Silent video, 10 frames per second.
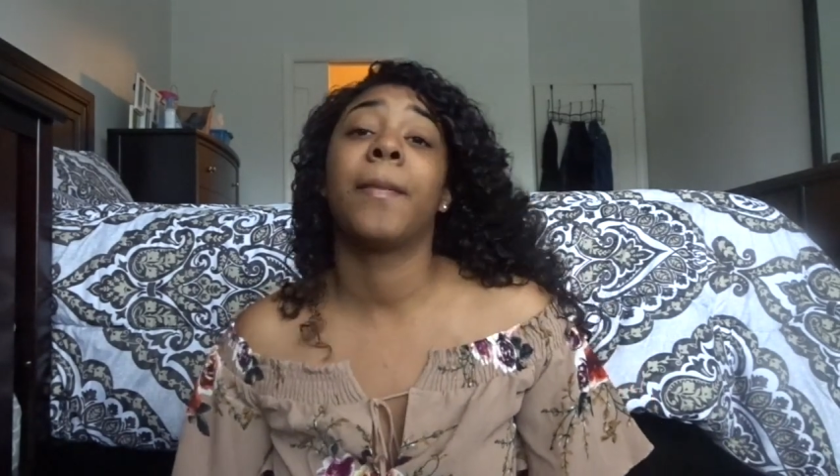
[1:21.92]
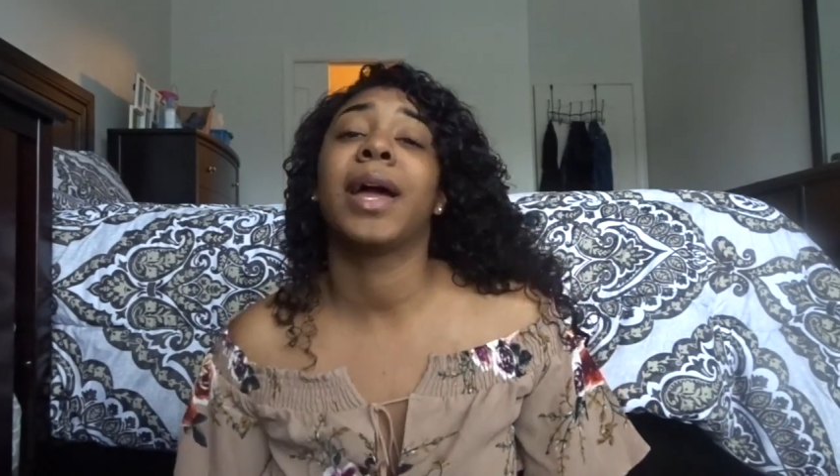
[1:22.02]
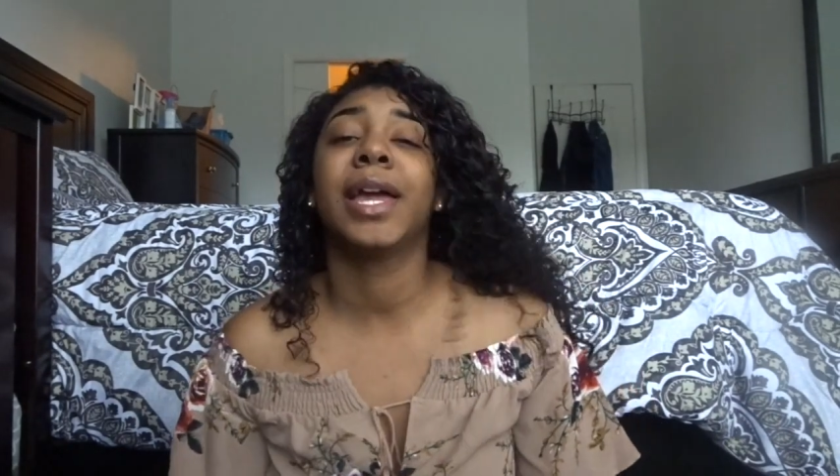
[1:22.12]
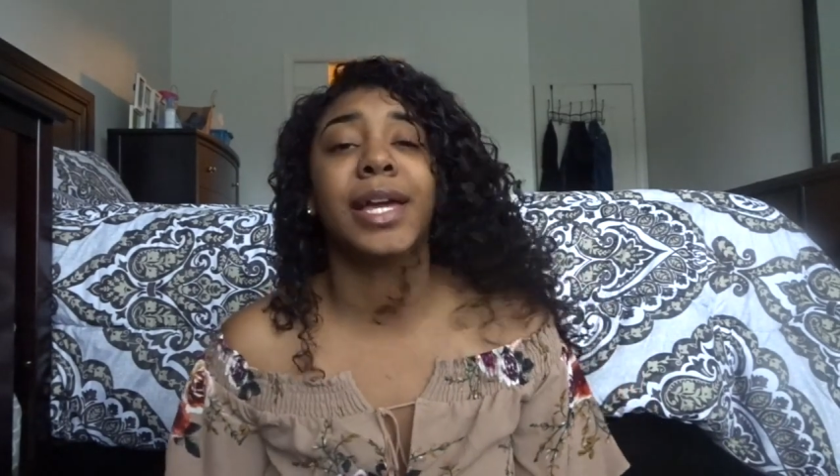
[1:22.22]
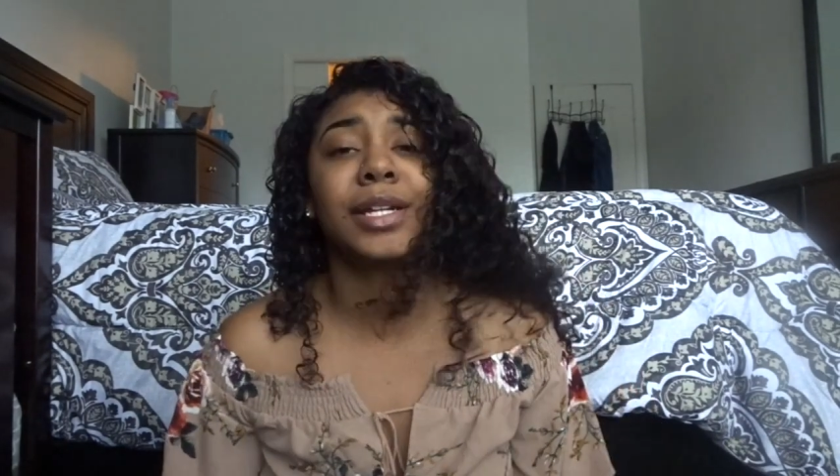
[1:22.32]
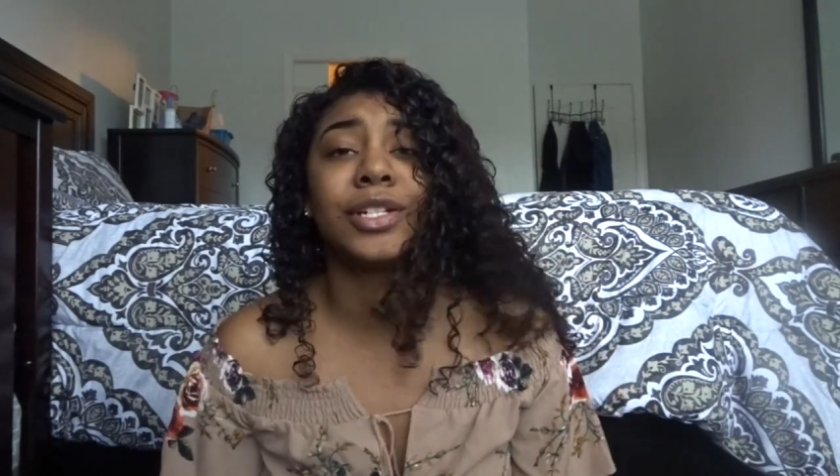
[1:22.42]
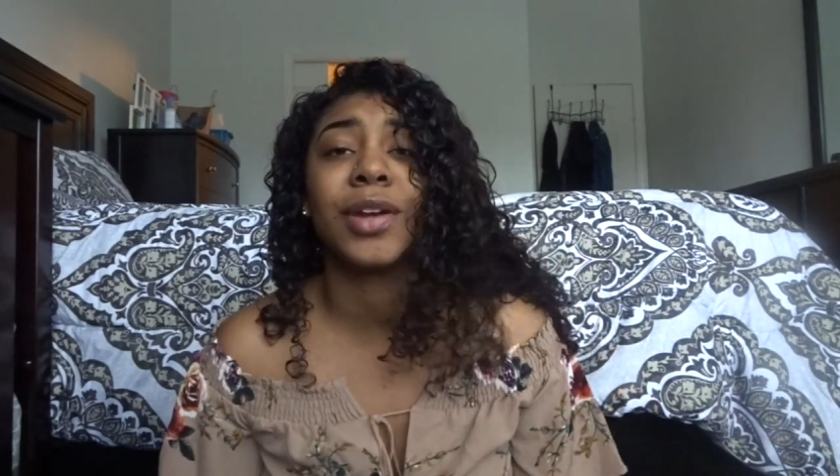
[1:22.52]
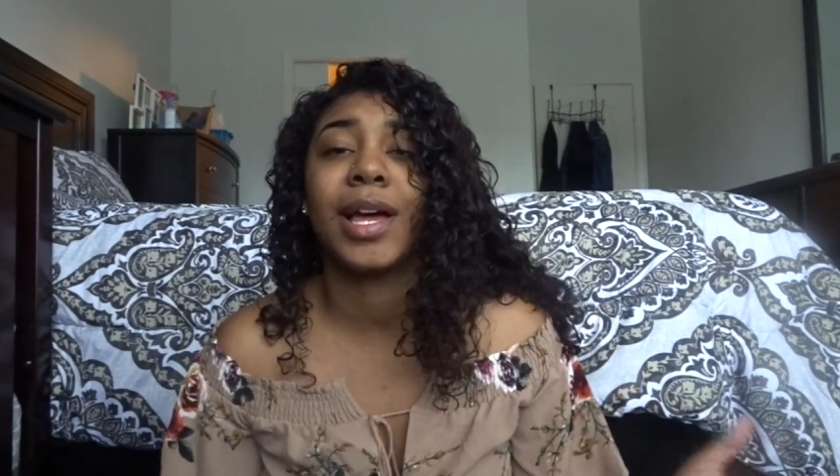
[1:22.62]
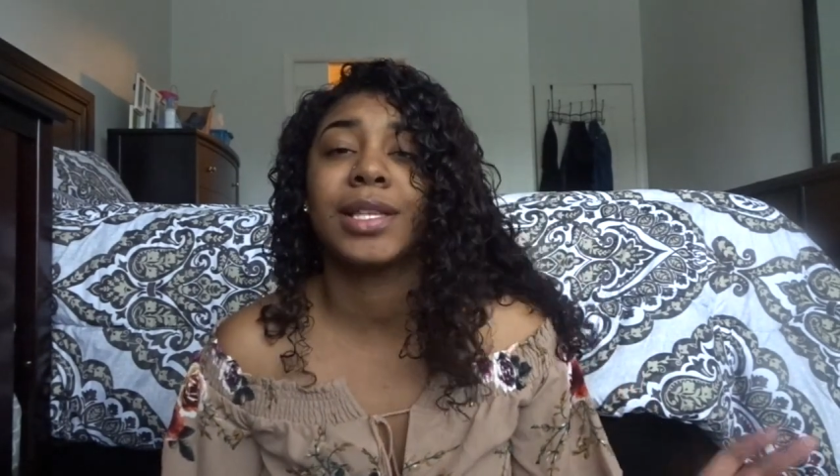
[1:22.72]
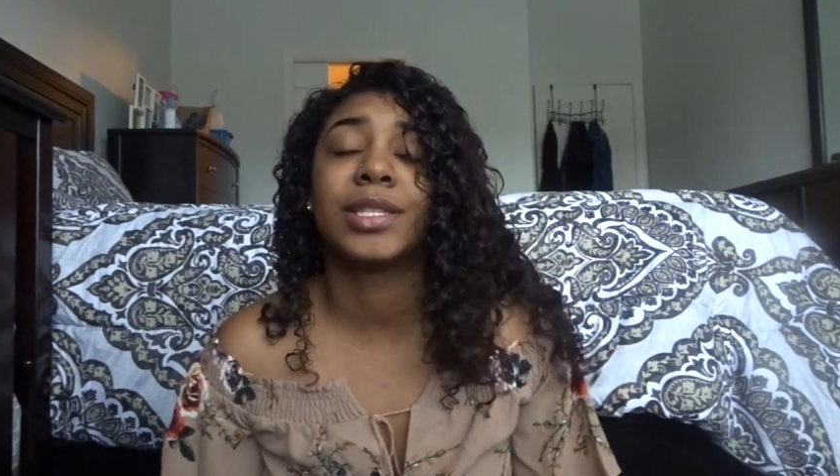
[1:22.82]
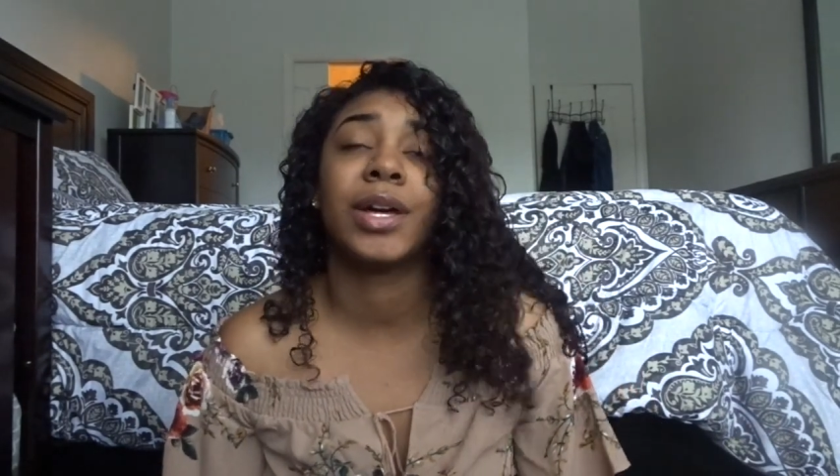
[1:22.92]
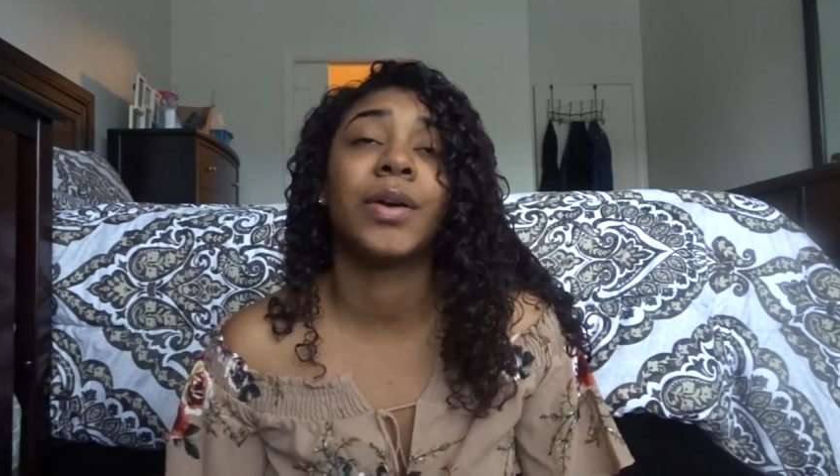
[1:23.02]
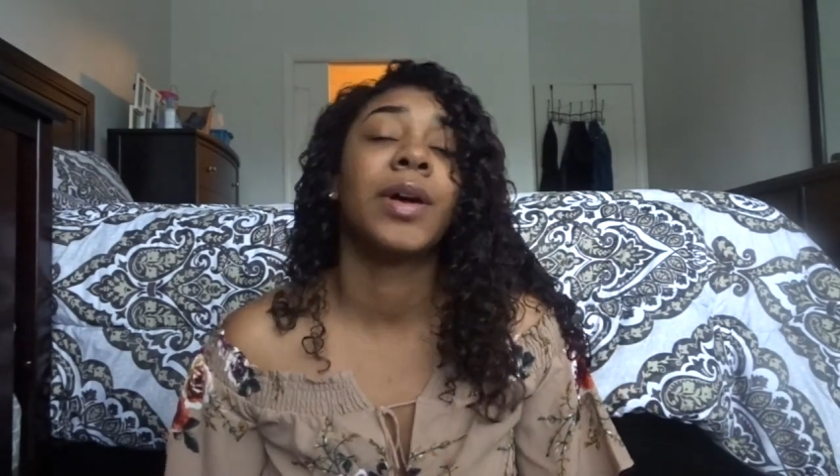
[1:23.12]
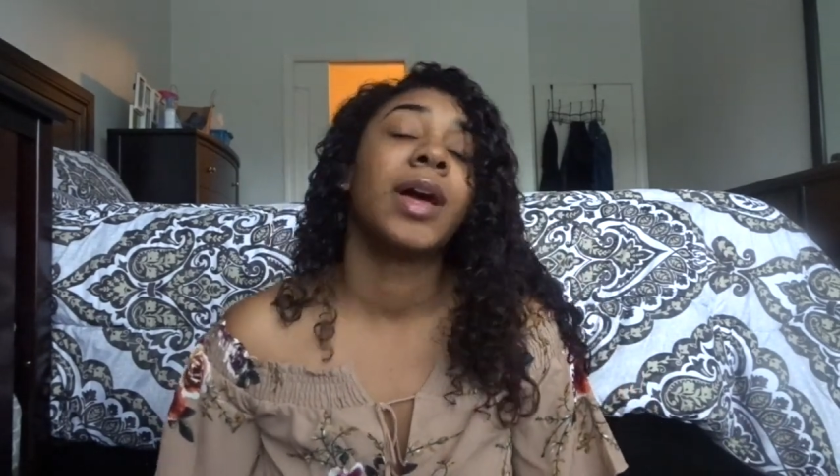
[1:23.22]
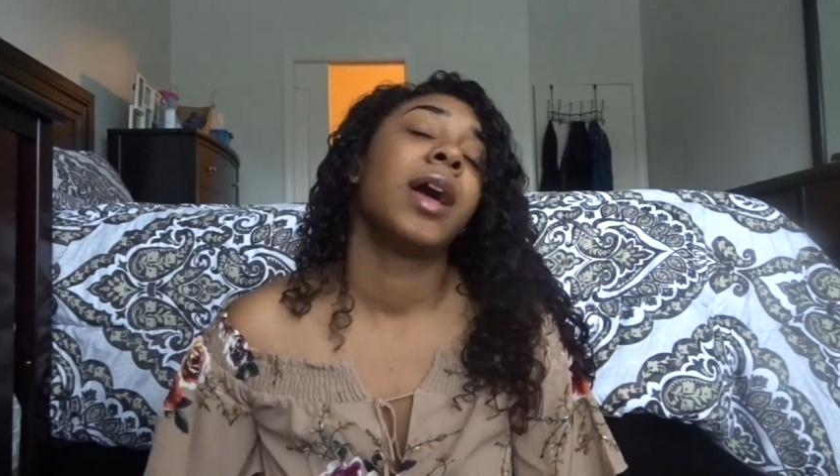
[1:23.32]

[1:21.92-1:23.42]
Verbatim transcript: my hair to dry so